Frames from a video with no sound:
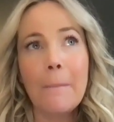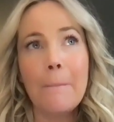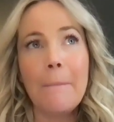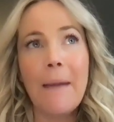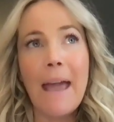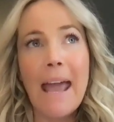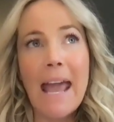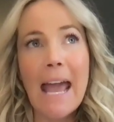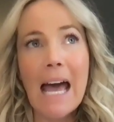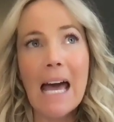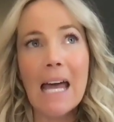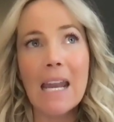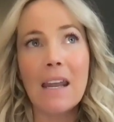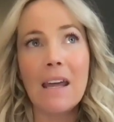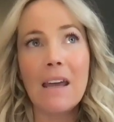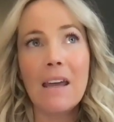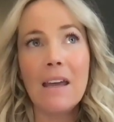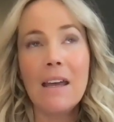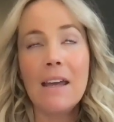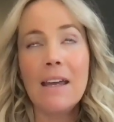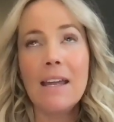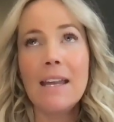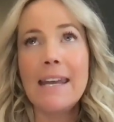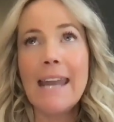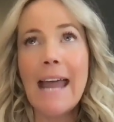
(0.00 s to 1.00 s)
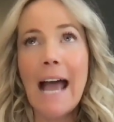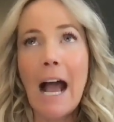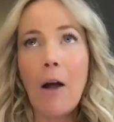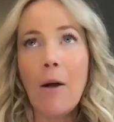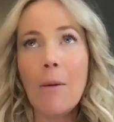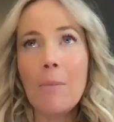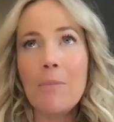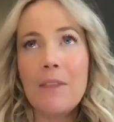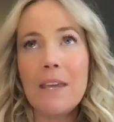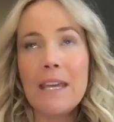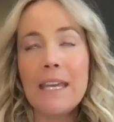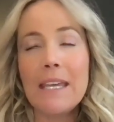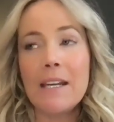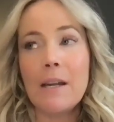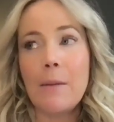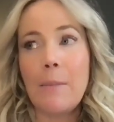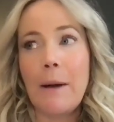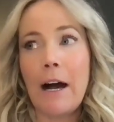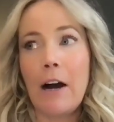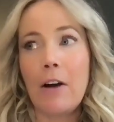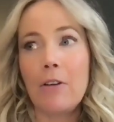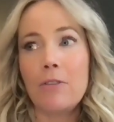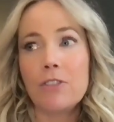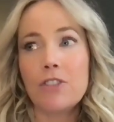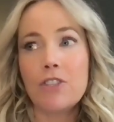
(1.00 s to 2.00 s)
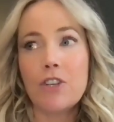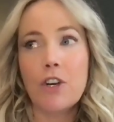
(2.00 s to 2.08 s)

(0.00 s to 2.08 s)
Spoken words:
man, now I'm thinking about